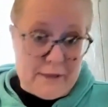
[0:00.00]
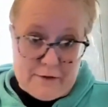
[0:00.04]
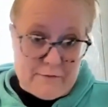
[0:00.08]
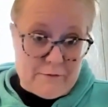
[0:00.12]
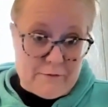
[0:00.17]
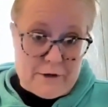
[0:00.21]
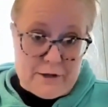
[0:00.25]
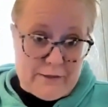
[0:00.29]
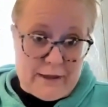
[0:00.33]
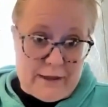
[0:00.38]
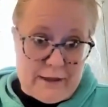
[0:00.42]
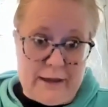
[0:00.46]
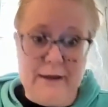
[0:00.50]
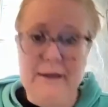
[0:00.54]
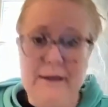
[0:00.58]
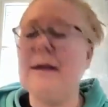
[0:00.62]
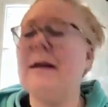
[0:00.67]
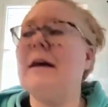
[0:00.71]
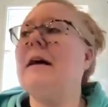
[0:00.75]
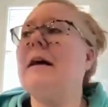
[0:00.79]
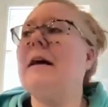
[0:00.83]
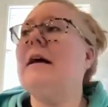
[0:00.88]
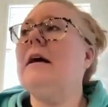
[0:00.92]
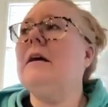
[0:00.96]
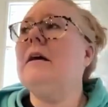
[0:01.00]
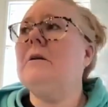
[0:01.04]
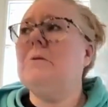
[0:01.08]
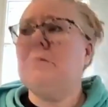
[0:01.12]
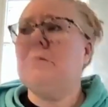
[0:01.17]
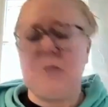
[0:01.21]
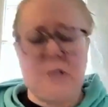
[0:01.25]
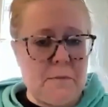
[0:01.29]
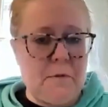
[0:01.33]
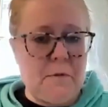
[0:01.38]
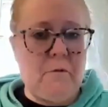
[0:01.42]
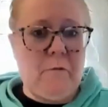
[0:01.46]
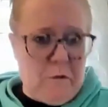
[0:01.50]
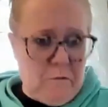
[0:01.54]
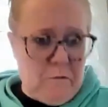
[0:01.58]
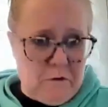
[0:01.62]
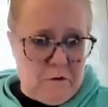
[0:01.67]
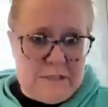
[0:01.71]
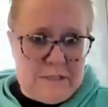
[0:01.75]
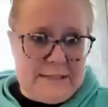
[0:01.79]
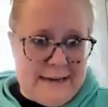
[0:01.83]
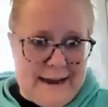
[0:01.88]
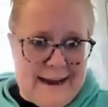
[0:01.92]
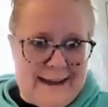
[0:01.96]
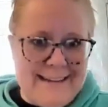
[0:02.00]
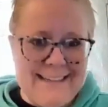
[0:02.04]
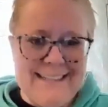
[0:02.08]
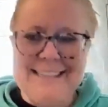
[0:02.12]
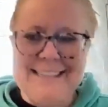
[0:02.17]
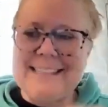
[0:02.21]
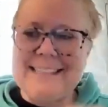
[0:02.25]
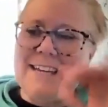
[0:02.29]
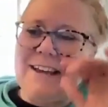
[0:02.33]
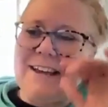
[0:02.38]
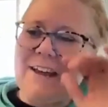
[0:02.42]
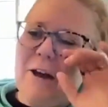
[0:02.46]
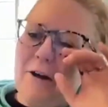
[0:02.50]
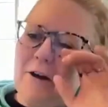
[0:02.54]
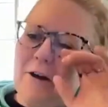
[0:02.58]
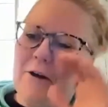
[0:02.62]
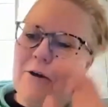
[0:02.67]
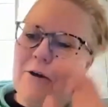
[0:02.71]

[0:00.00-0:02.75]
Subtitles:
everything? Some of it was yes.